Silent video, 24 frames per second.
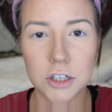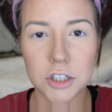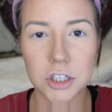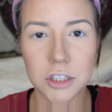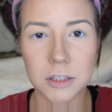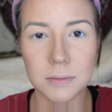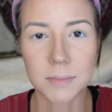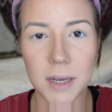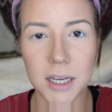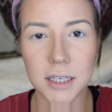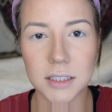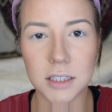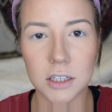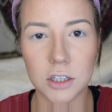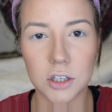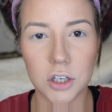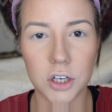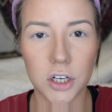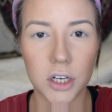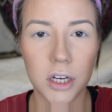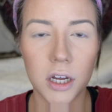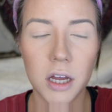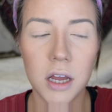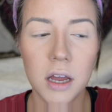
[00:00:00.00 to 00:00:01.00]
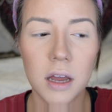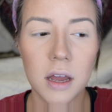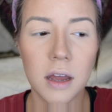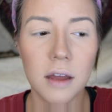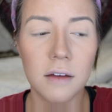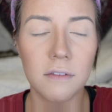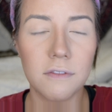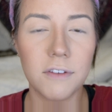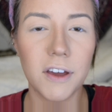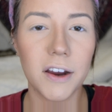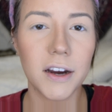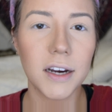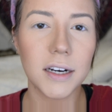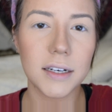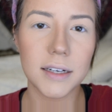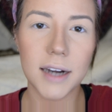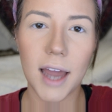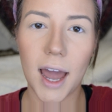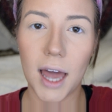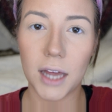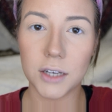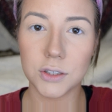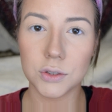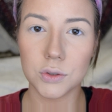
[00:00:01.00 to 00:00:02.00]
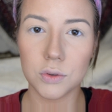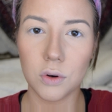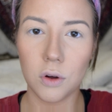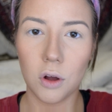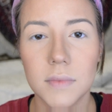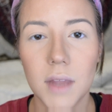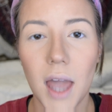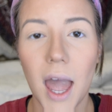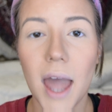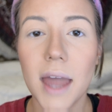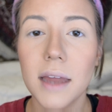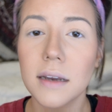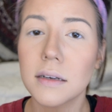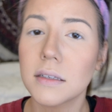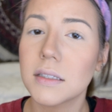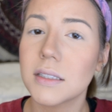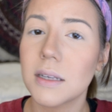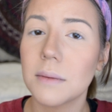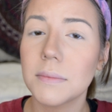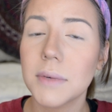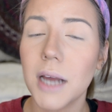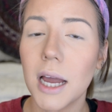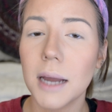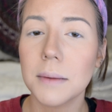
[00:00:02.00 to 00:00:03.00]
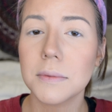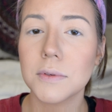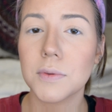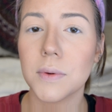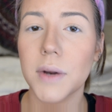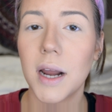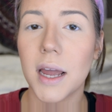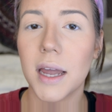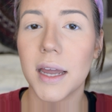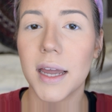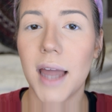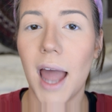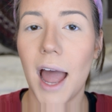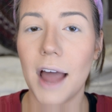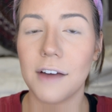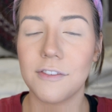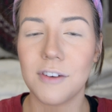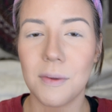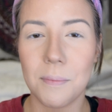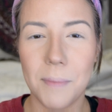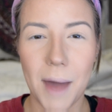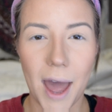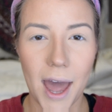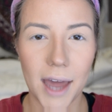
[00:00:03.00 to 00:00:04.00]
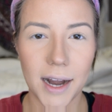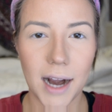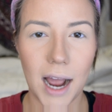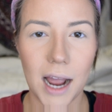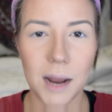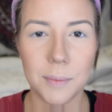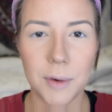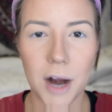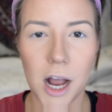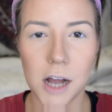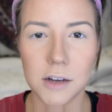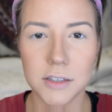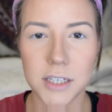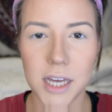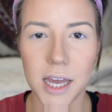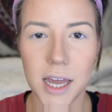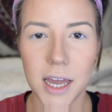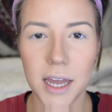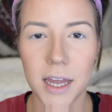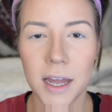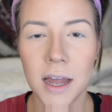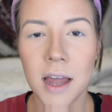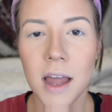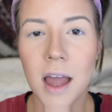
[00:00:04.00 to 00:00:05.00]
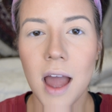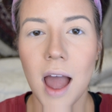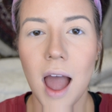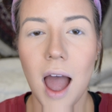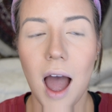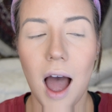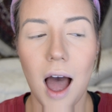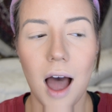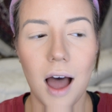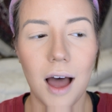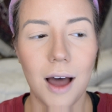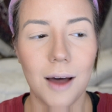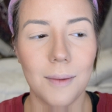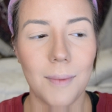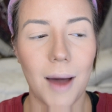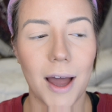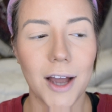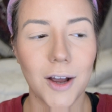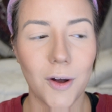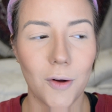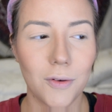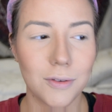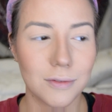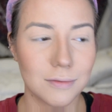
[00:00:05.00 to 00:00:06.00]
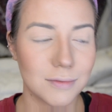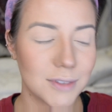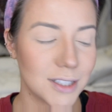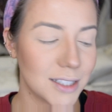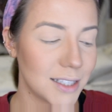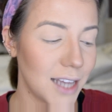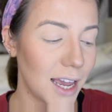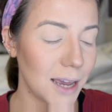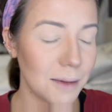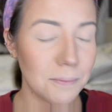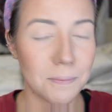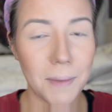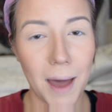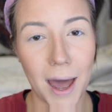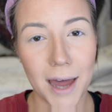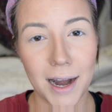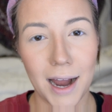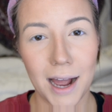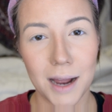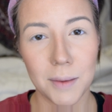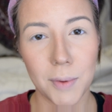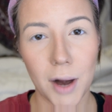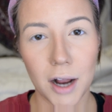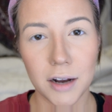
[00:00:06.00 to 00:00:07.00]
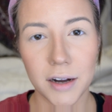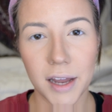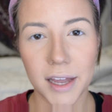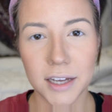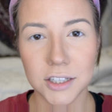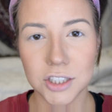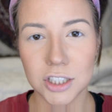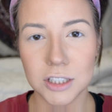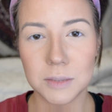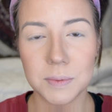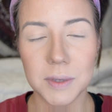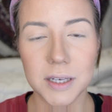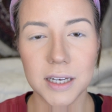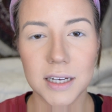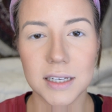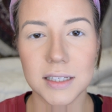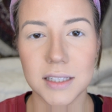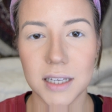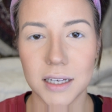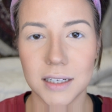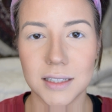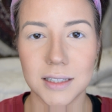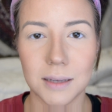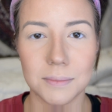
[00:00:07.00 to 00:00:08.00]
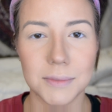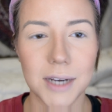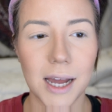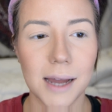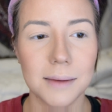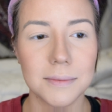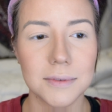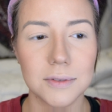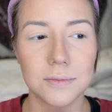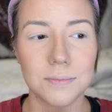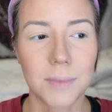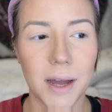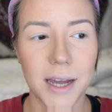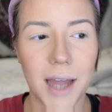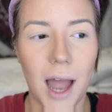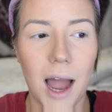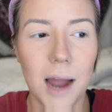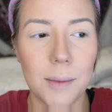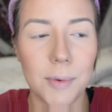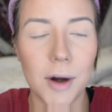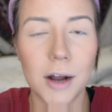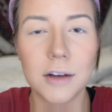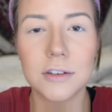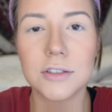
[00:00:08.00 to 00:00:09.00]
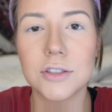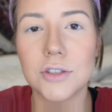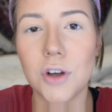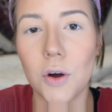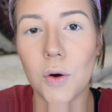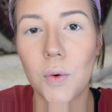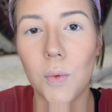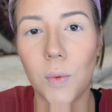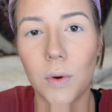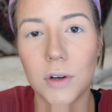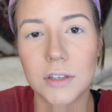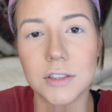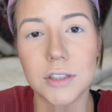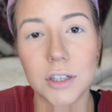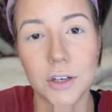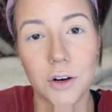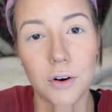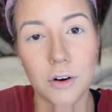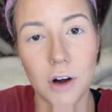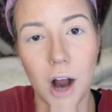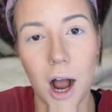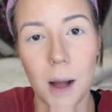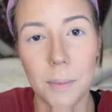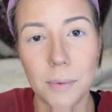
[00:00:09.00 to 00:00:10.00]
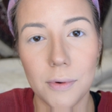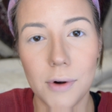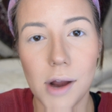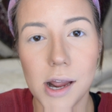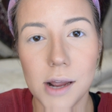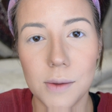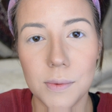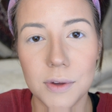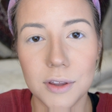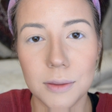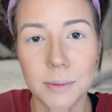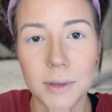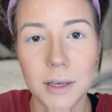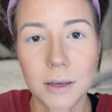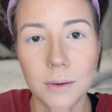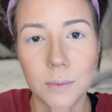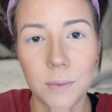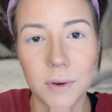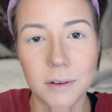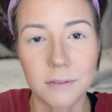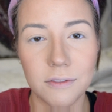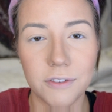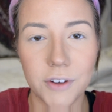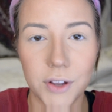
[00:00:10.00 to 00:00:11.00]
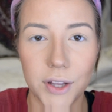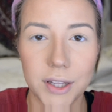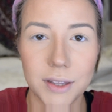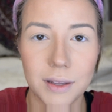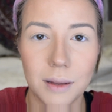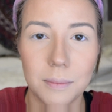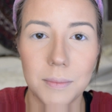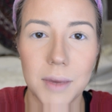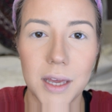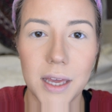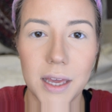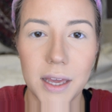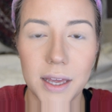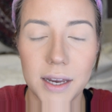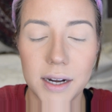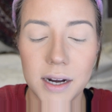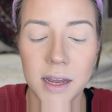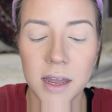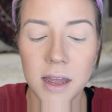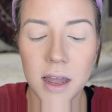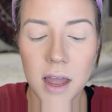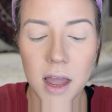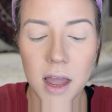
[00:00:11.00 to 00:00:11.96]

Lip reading: just makes it look very natural. And sometimes when I have a bad eyebrow day, I say bad eyebrow day just because like sometimes my eyebrows don't want to cooperate with me when filling them in.